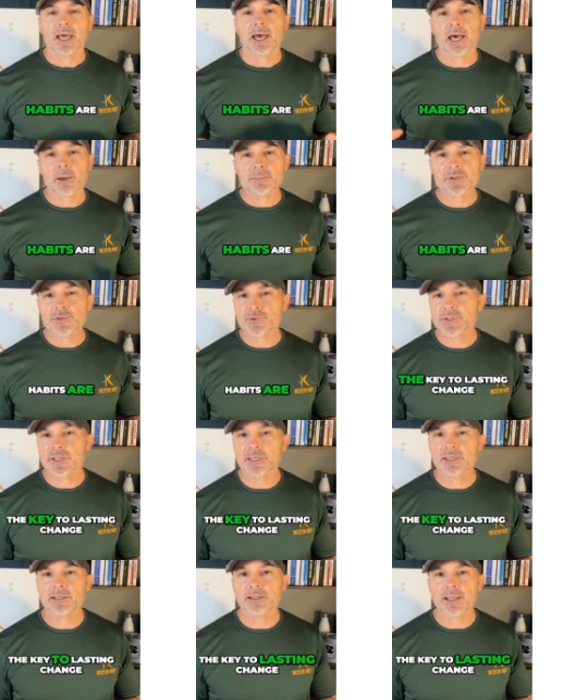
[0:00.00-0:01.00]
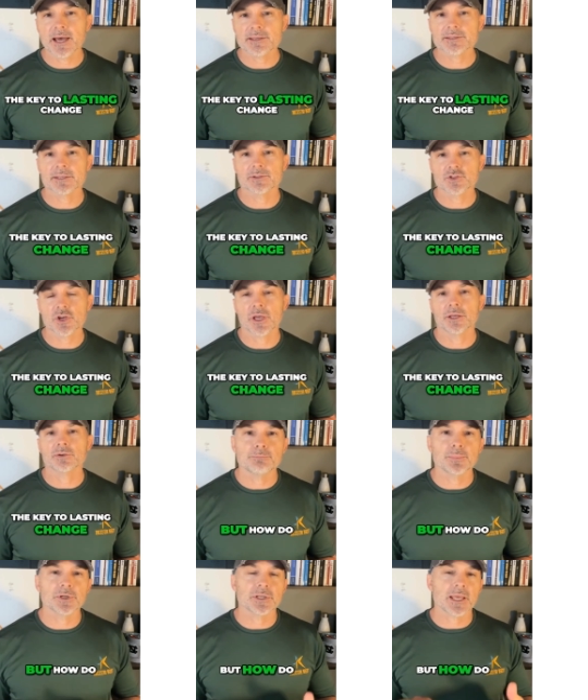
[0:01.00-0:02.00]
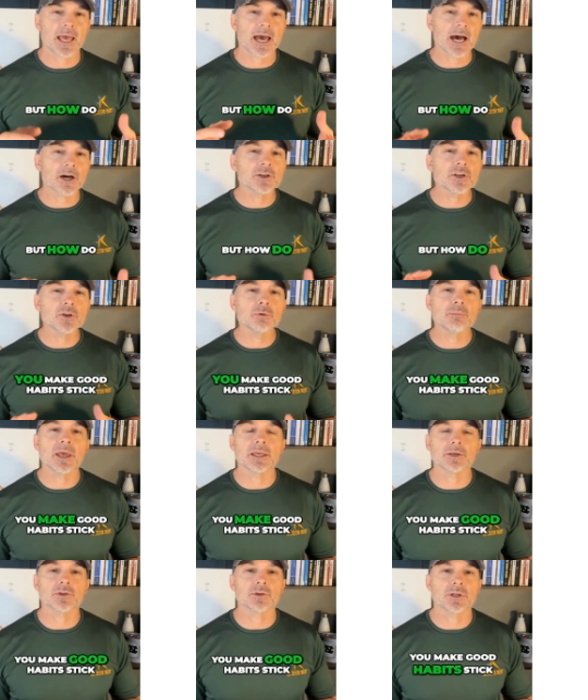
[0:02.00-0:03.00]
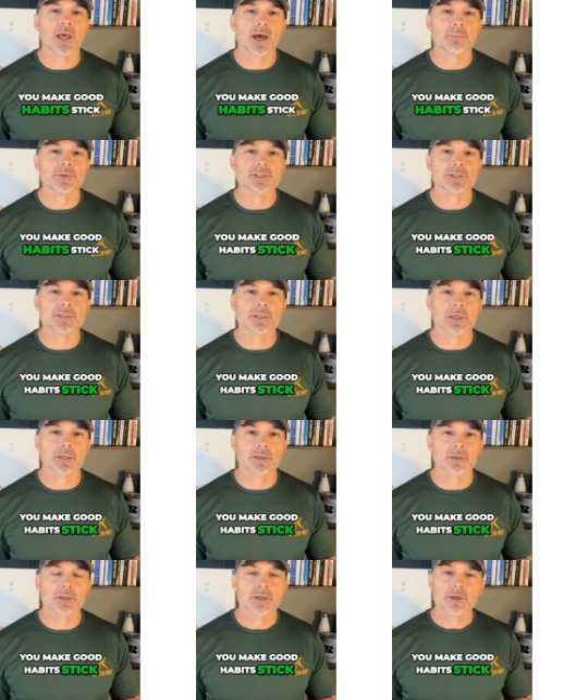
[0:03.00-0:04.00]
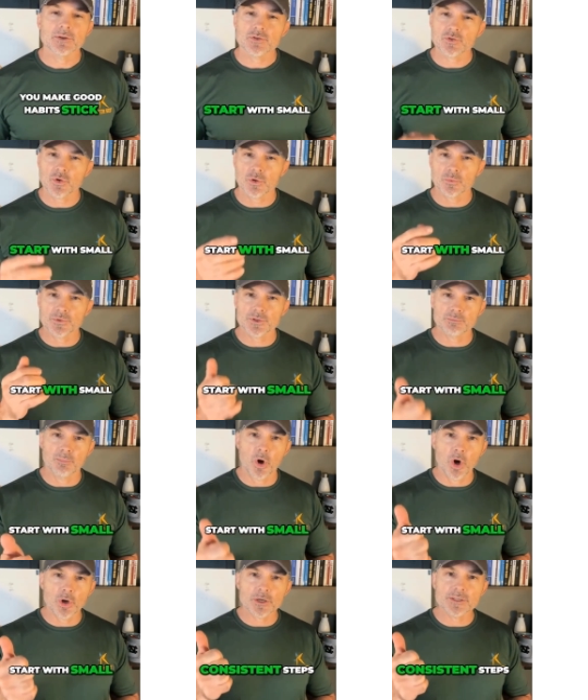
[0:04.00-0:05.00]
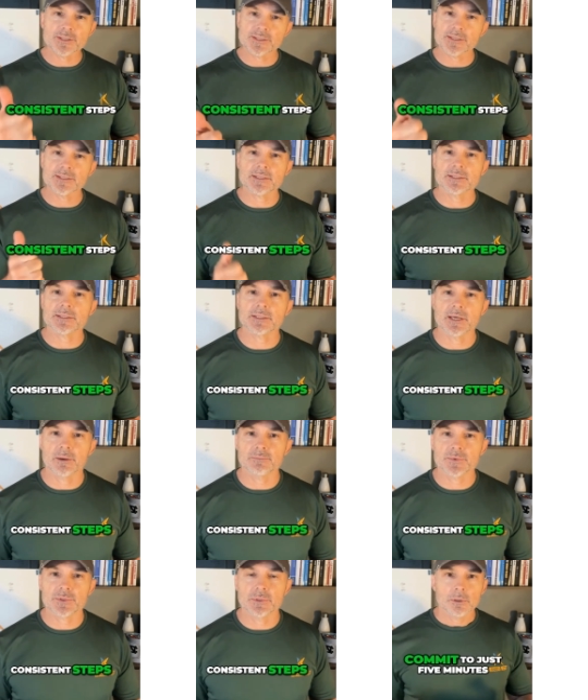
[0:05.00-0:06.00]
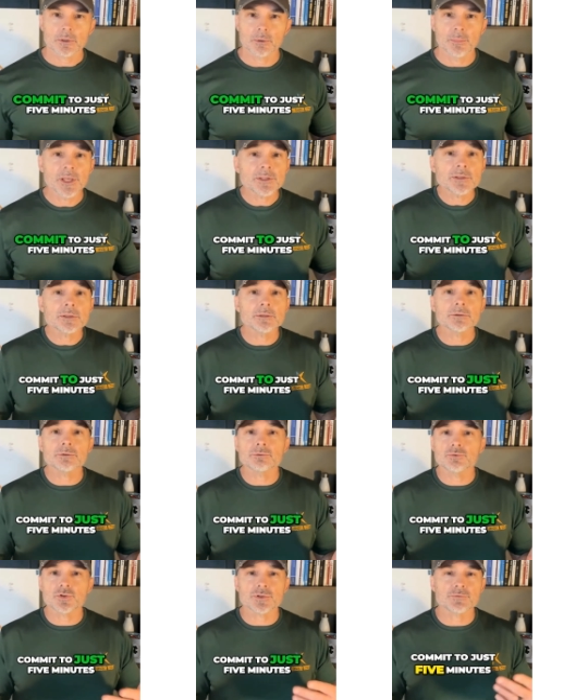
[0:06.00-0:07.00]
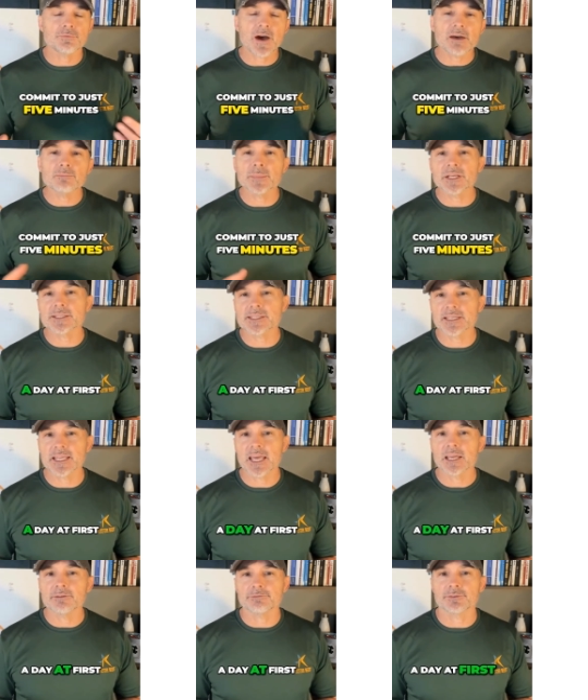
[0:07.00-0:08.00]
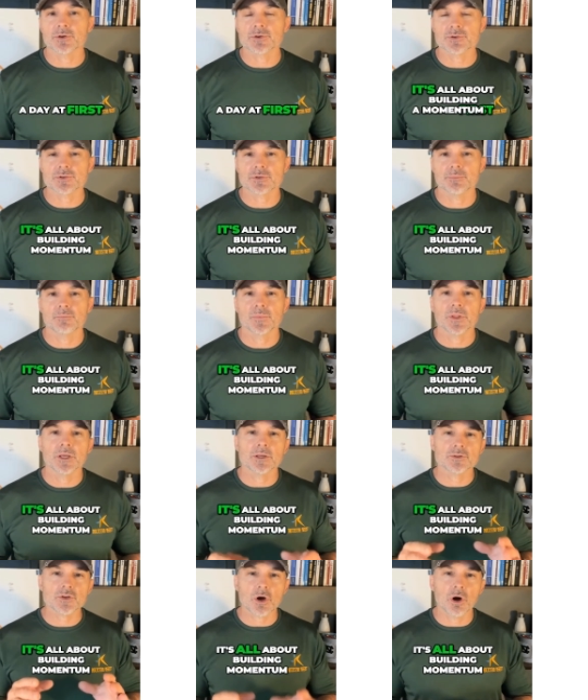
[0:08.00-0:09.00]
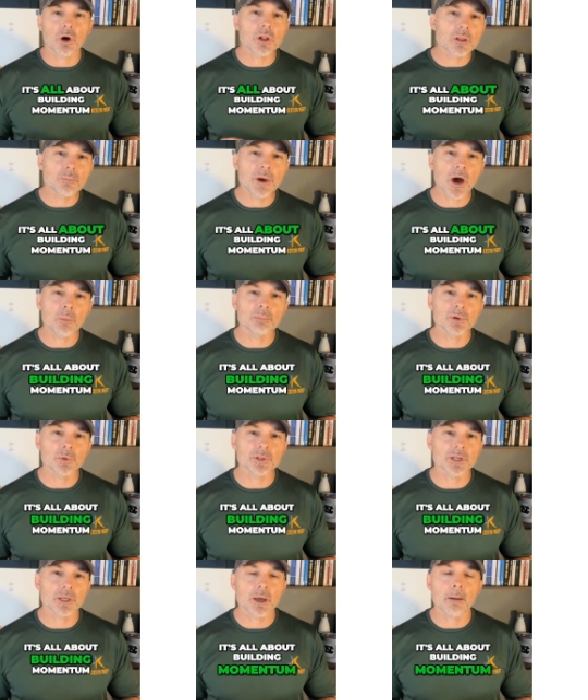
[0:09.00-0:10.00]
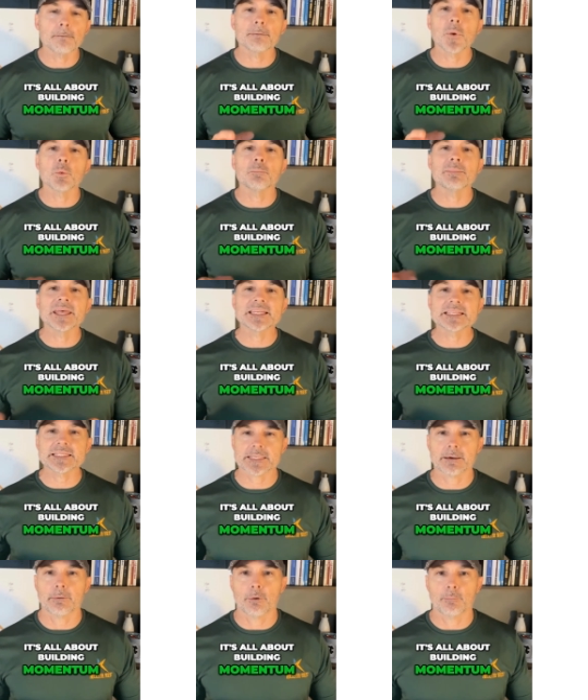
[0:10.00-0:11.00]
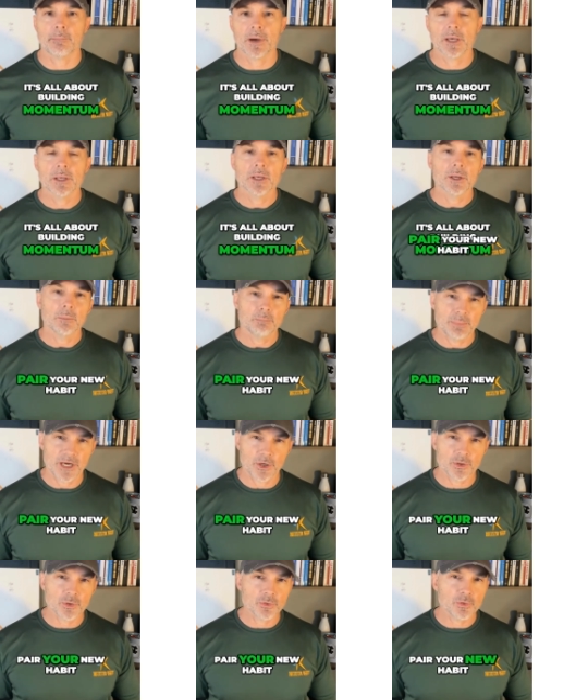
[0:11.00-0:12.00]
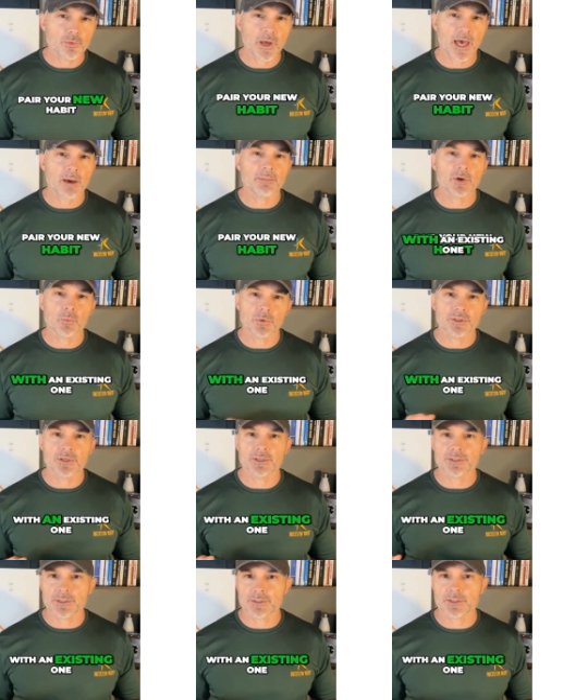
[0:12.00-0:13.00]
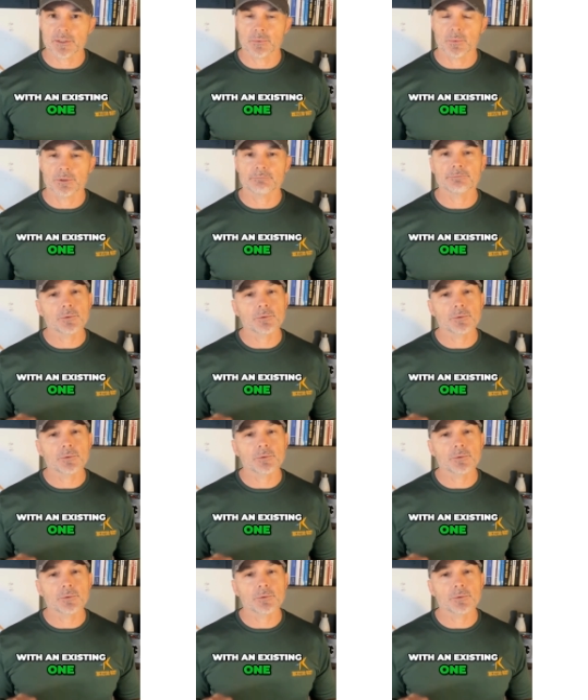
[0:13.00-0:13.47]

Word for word: Habits are the key to lasting change. But how do you make good habits stick? Start with small, consistent steps. Commit to just five minutes a day at first. It's all about building momentum. Pair your new habit with an existing one.